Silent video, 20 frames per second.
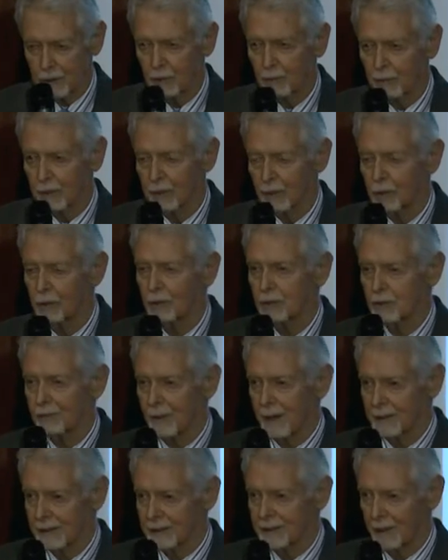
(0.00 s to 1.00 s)
recuse
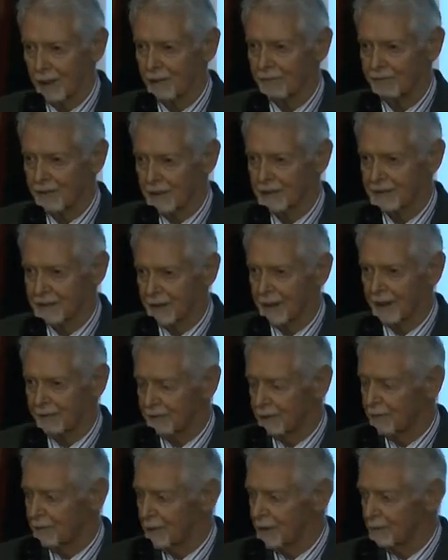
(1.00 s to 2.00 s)
myself. I still have
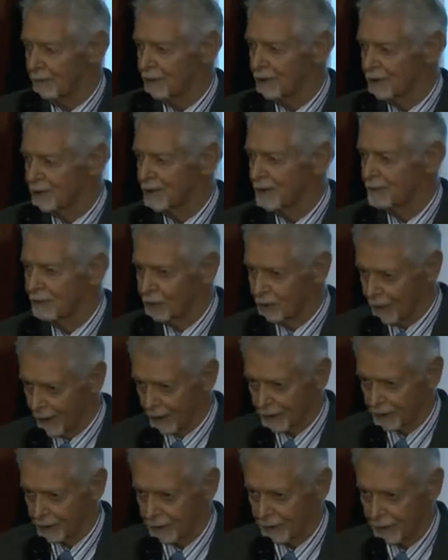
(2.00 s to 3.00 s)
to be the museum
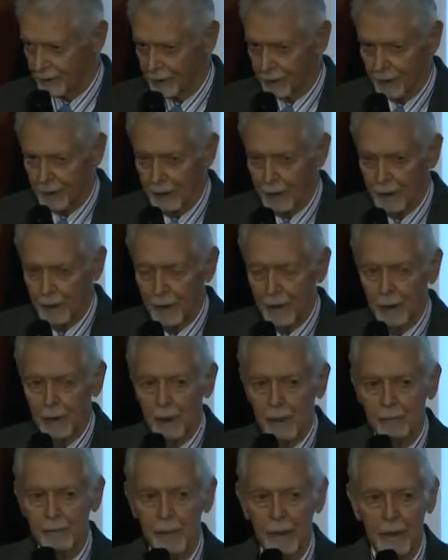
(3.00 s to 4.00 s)
director,
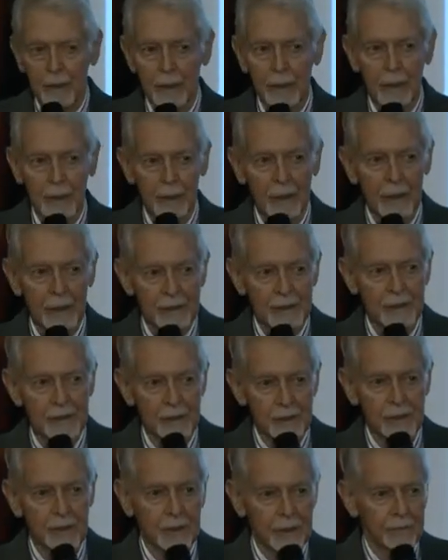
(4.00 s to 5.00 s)
but in
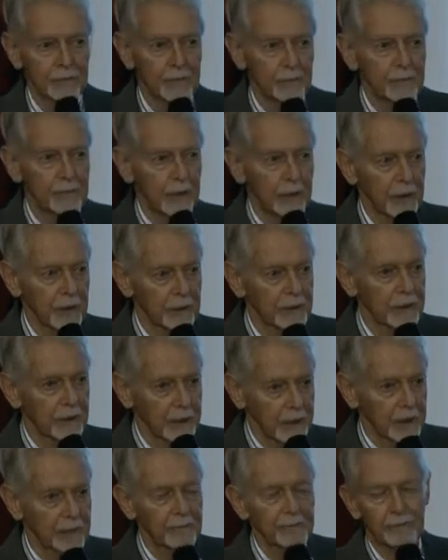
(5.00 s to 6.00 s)
essence to give them their, to
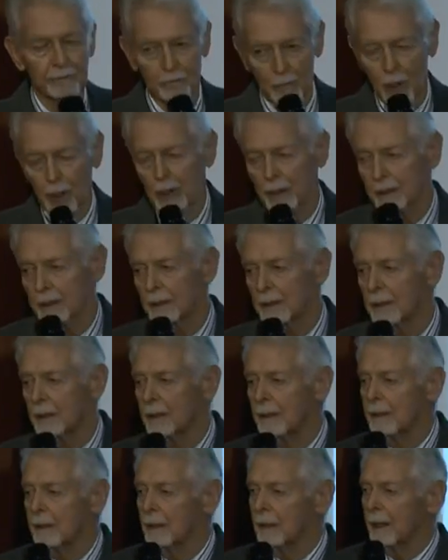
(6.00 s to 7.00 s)
give Mark
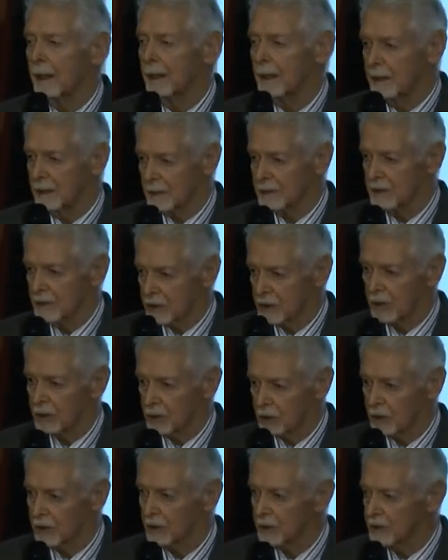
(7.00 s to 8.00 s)
and his
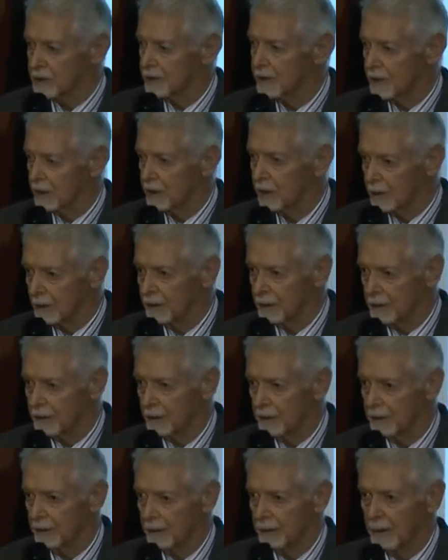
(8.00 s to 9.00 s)
associates their lead.
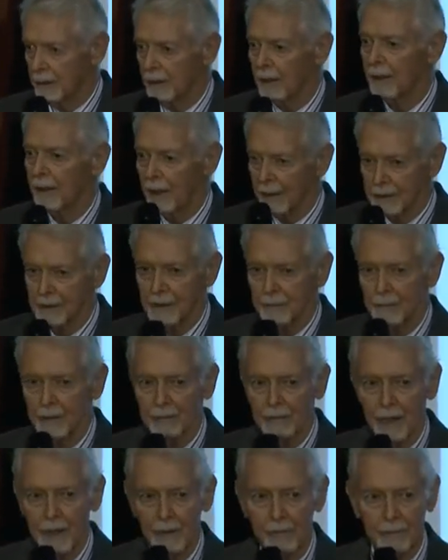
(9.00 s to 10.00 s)
Let them
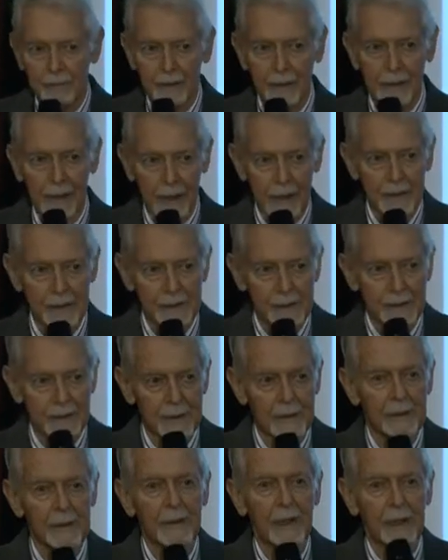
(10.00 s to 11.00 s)
develop the case
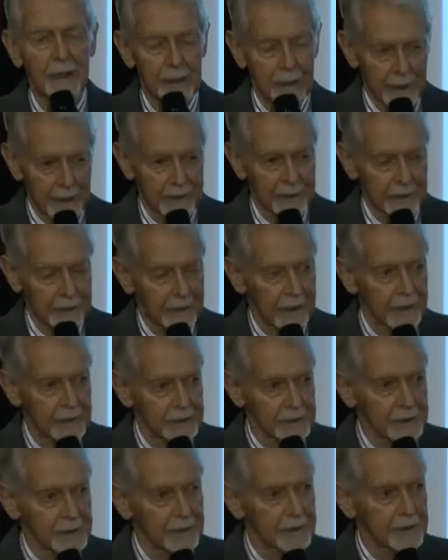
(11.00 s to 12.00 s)
and let the
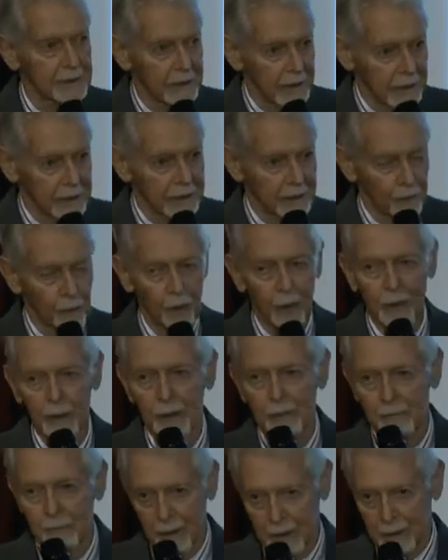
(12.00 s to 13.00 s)
case take them where
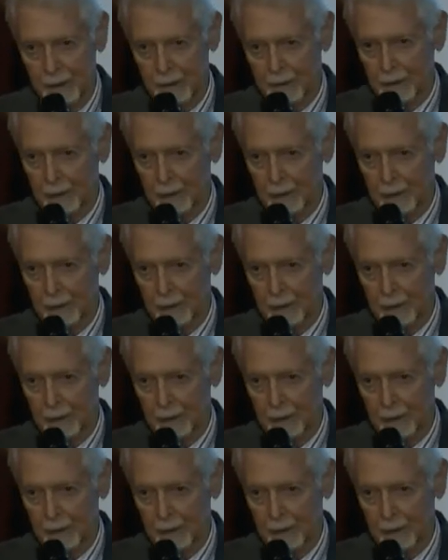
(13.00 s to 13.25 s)
it may.